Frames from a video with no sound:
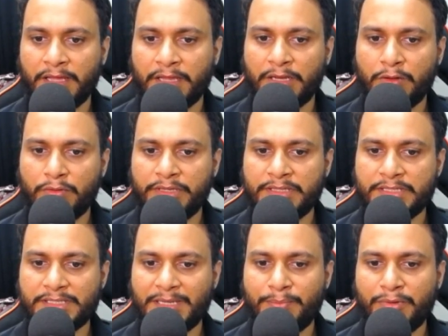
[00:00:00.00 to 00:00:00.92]
now in
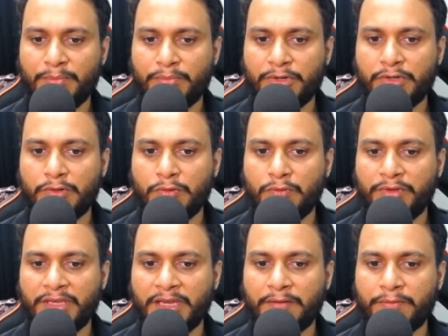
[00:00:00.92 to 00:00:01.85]
step number 2
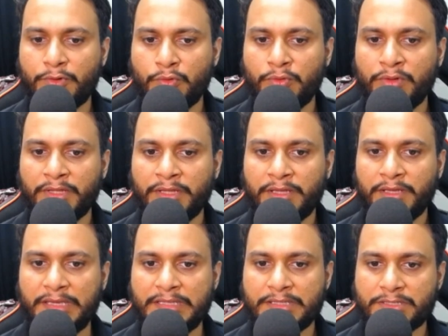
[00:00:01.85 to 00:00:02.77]
we have to
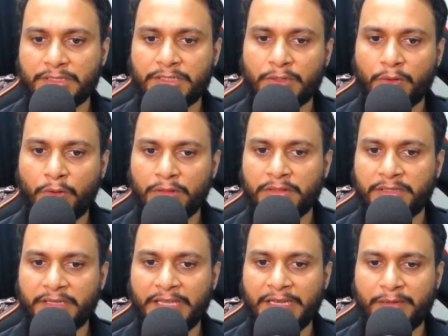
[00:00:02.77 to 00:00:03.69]
insert all
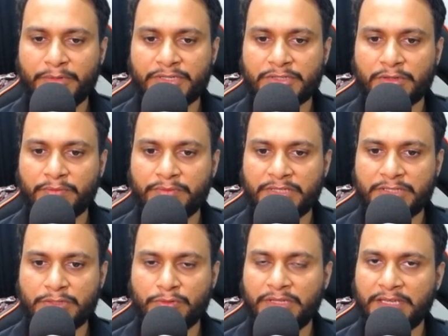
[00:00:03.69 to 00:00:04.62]
the elements of
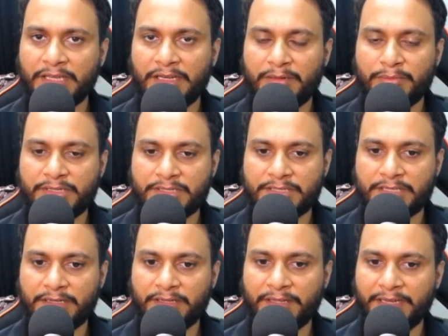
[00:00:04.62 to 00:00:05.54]
this unique element
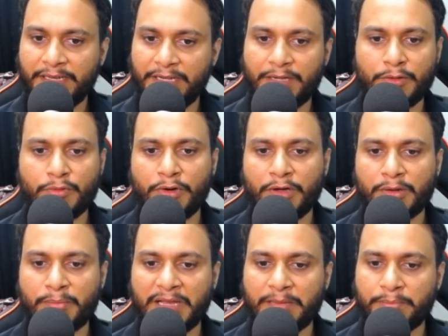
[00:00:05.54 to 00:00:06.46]
set into
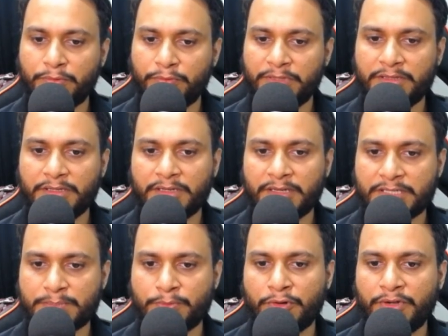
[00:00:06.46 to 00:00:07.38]
our map with the
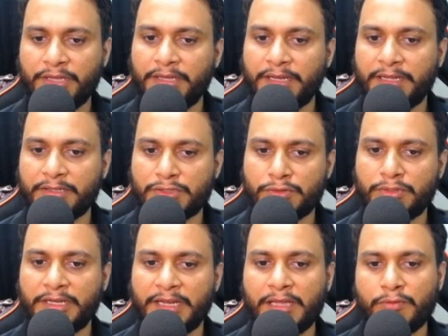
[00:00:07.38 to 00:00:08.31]
corresponding rank so
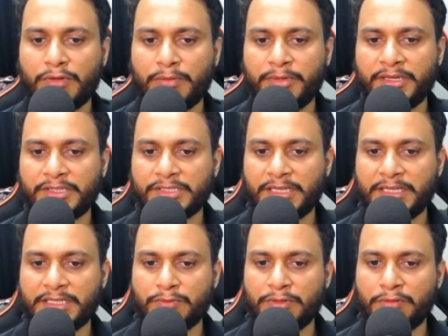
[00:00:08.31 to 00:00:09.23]
the rank will be
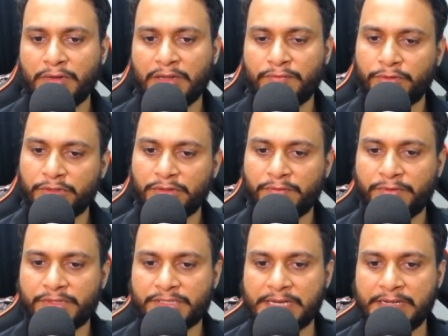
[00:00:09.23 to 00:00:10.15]
initialized with 1 for the
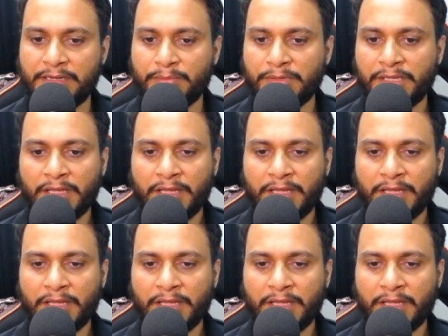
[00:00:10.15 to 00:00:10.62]
first item